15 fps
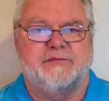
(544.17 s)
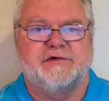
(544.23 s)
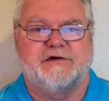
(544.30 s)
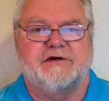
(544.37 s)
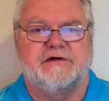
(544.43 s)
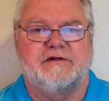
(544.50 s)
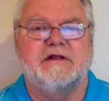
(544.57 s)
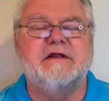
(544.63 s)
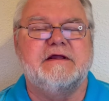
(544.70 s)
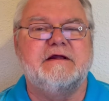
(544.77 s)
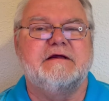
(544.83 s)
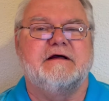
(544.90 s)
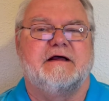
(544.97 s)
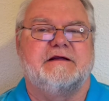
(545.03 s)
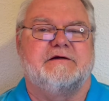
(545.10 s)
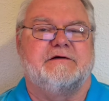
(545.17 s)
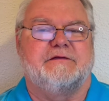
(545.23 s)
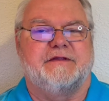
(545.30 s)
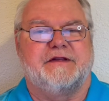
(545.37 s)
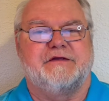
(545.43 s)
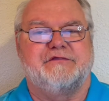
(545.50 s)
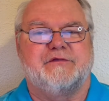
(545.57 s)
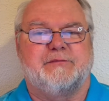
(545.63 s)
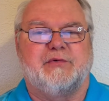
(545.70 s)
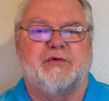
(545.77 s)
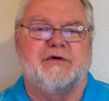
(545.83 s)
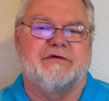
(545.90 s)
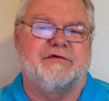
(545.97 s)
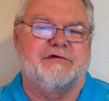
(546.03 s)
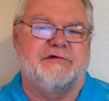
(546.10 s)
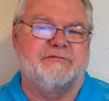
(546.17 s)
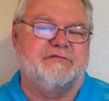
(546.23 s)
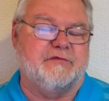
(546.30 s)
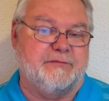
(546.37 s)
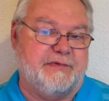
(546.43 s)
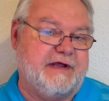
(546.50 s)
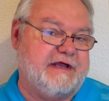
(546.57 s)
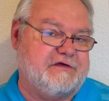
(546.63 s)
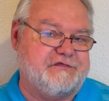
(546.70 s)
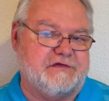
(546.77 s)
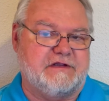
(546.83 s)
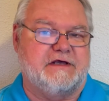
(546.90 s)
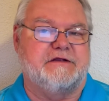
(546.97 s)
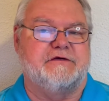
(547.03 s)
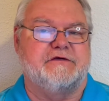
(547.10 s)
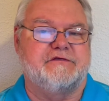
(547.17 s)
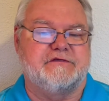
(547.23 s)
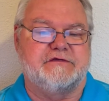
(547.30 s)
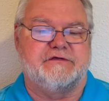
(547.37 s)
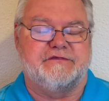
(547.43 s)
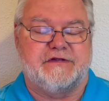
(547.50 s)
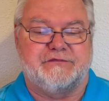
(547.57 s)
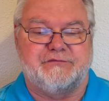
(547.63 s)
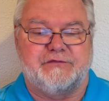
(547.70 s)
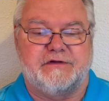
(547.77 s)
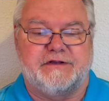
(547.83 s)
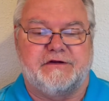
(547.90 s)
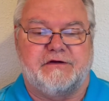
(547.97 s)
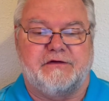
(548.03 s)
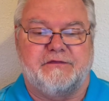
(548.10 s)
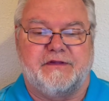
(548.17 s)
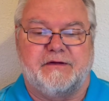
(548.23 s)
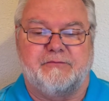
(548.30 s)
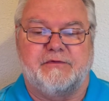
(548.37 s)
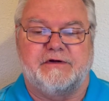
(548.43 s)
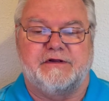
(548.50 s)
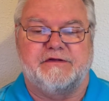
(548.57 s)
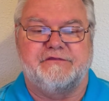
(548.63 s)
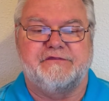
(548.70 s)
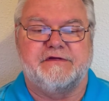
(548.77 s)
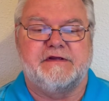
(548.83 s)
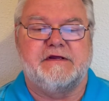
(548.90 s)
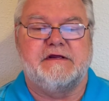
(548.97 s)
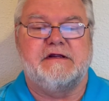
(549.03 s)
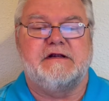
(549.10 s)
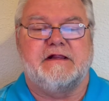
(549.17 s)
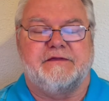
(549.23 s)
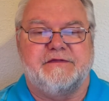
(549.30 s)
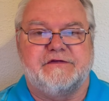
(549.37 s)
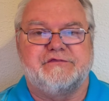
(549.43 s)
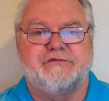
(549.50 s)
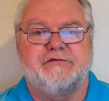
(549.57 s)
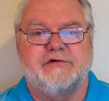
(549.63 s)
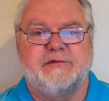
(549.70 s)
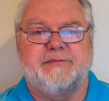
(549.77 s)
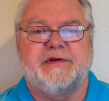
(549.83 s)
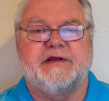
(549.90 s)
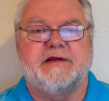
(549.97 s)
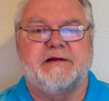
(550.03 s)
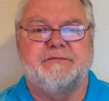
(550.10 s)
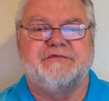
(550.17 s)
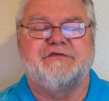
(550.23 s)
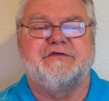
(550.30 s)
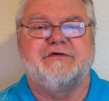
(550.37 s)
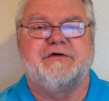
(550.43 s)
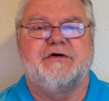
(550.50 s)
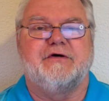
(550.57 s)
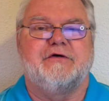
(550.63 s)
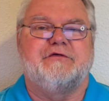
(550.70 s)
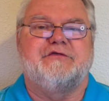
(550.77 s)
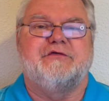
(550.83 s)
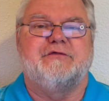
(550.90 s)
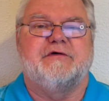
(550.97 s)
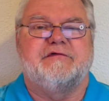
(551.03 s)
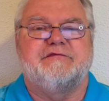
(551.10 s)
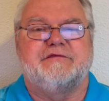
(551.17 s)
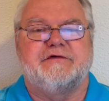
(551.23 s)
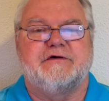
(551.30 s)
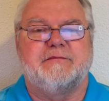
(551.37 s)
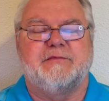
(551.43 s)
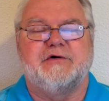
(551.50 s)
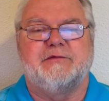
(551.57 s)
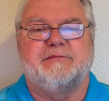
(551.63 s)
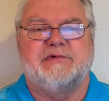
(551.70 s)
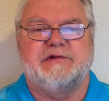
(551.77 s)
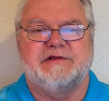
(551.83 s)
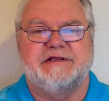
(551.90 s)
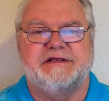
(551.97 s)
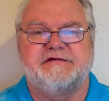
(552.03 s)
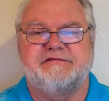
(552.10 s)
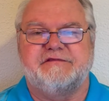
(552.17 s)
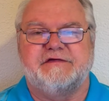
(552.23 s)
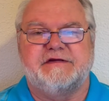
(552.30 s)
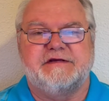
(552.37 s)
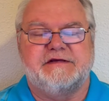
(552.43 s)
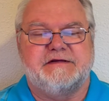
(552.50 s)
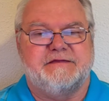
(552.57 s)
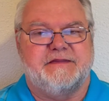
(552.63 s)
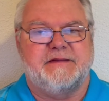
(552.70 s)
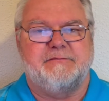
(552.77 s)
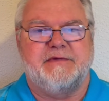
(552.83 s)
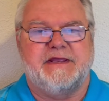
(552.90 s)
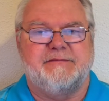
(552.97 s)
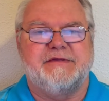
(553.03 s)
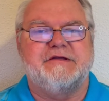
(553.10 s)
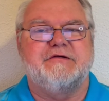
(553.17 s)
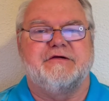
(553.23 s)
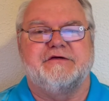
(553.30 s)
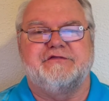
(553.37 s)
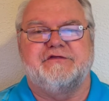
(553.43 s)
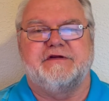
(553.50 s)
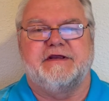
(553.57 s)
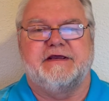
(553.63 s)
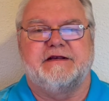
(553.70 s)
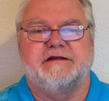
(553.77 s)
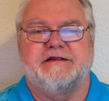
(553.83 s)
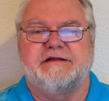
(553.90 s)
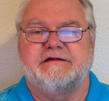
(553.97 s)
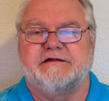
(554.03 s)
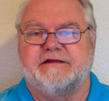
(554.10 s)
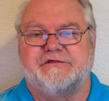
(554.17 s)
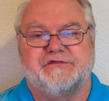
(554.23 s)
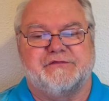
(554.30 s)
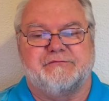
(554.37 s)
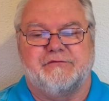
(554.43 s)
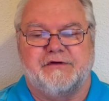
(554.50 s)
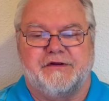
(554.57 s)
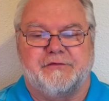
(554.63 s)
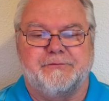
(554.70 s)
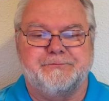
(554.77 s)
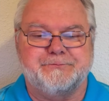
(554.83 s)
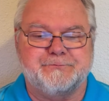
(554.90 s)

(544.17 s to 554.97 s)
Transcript: at all. I call that a support group for backsliders, because that's really all that was. And this group helped her to affirm her belief that maybe Christianity isn't real.